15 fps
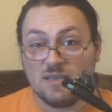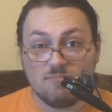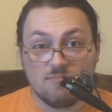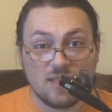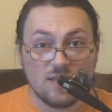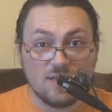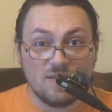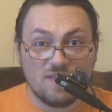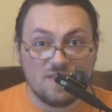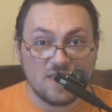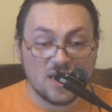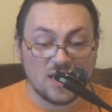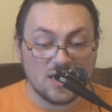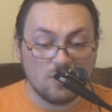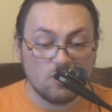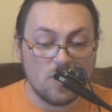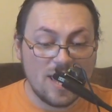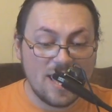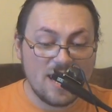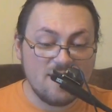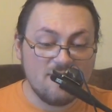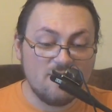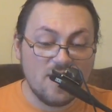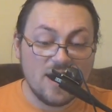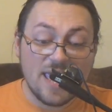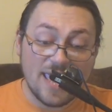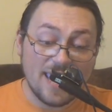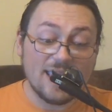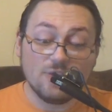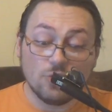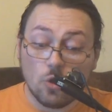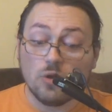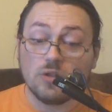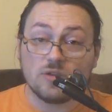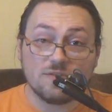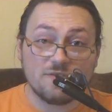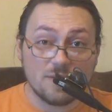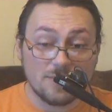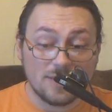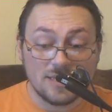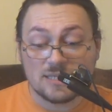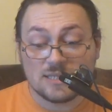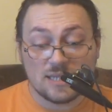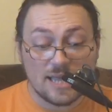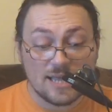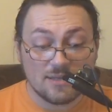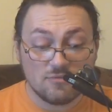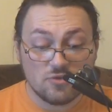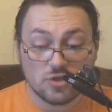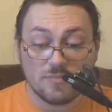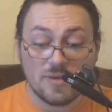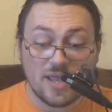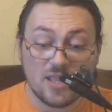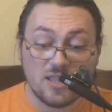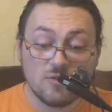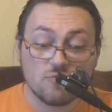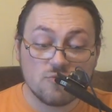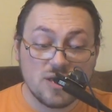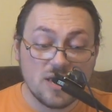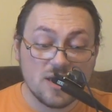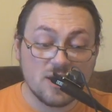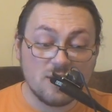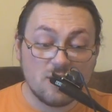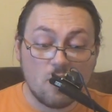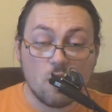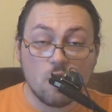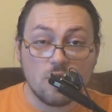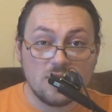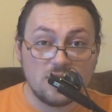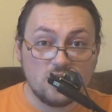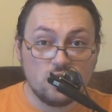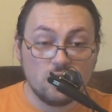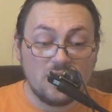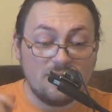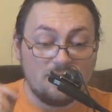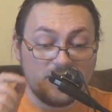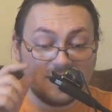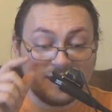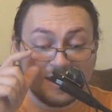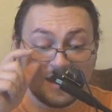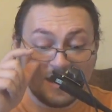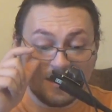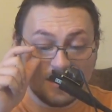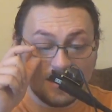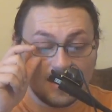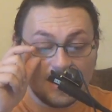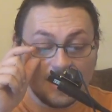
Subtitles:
the third wave, and older feminists like Germaine Greer or Julie Bindel.